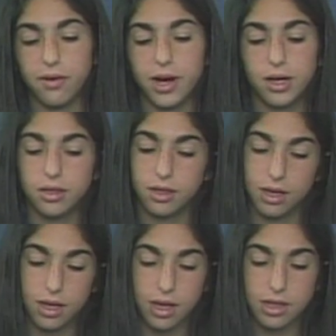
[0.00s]
Erin.
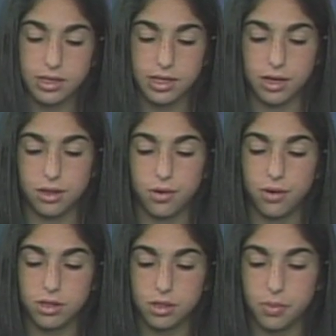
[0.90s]
It's here. The
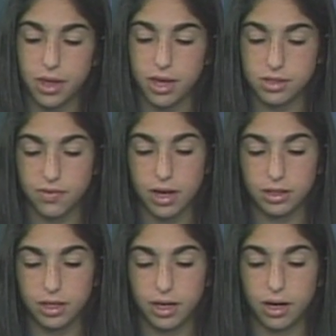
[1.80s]
winter play is
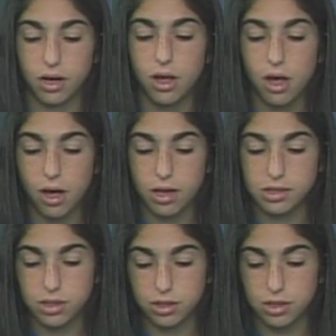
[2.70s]
finally here.
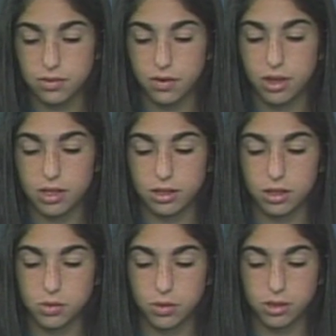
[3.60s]
Auditions for this
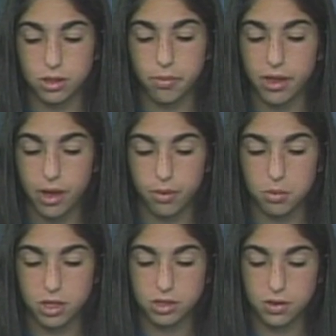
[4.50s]
year's winter play will
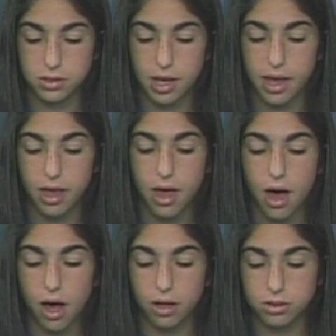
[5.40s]
be Tuesday,
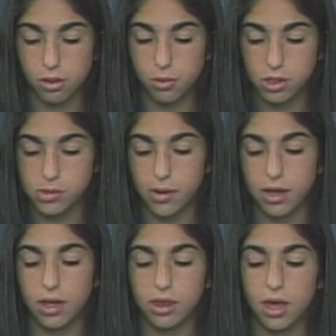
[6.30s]
October
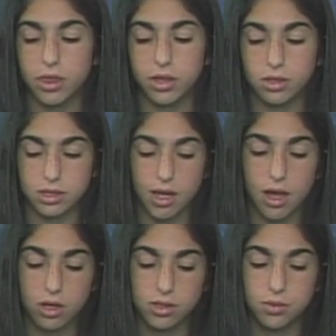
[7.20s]
20th and Thursday,
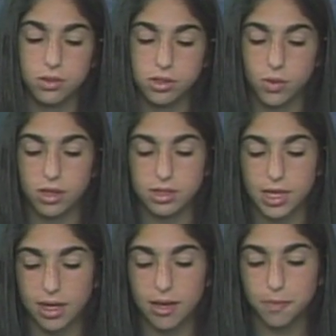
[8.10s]
October
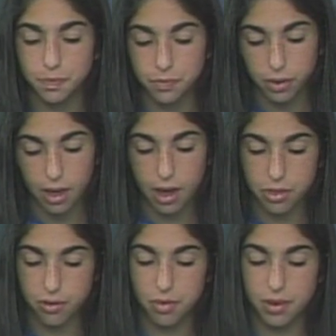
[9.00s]
22nd at
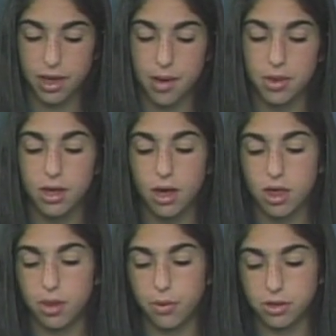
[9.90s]
3 p.m. in
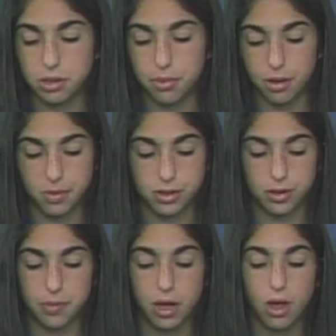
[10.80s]
the multipurpose
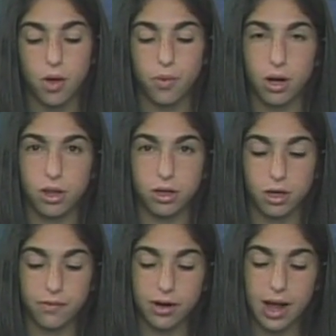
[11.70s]
room. We are
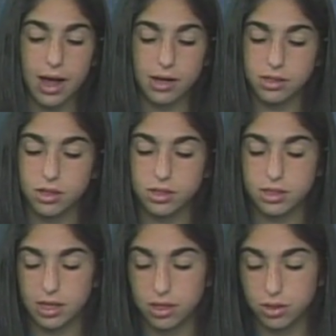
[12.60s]
looking for actors,
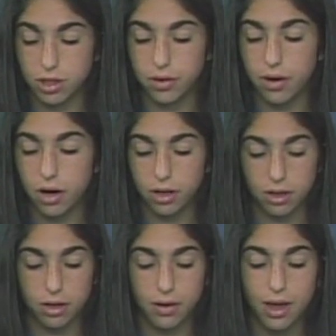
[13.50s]
stage crew, art
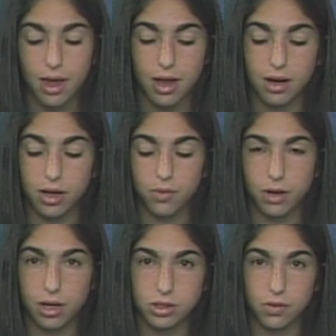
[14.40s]
crew, and anyone
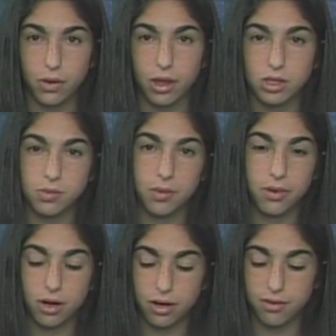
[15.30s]
else who would like to be
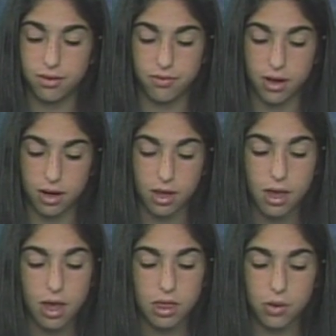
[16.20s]
part of the fun.
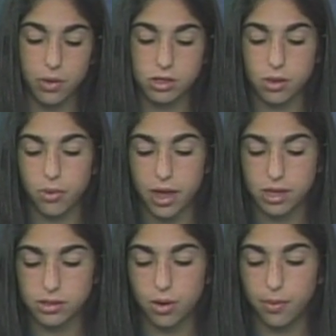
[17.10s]
The winter play
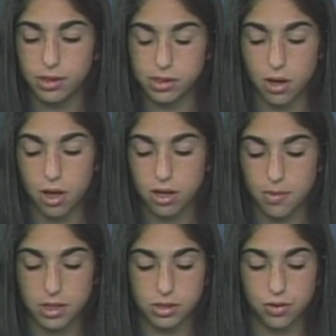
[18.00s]
is open to all
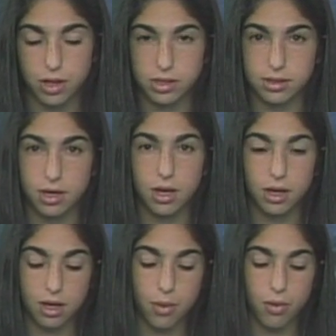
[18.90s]
UMS students.
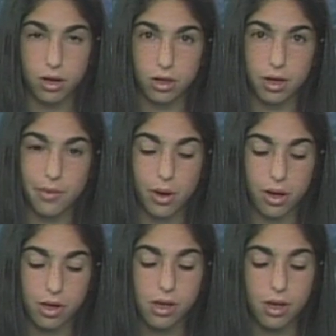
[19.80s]
Come on, come
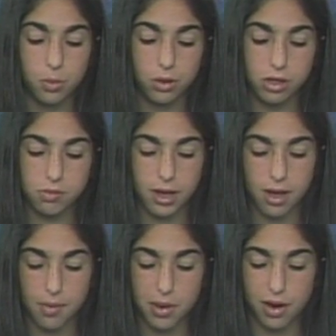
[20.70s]
all. Please pick
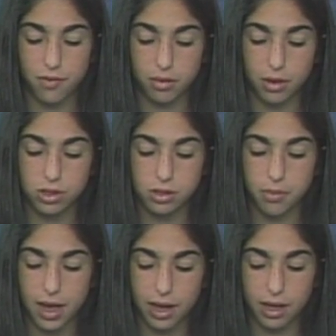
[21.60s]
up an information
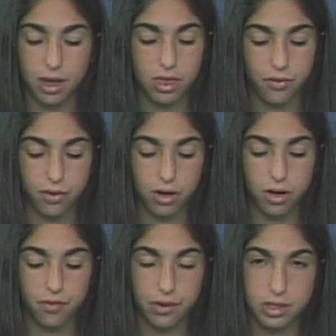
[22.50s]
packet in the front
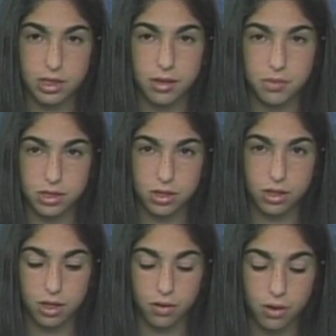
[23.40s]
office in Mr.
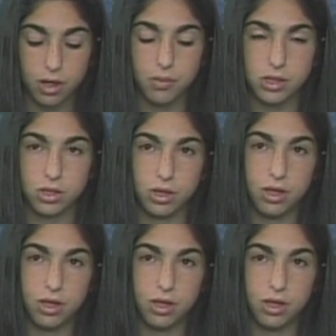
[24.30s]
Le or in Mr.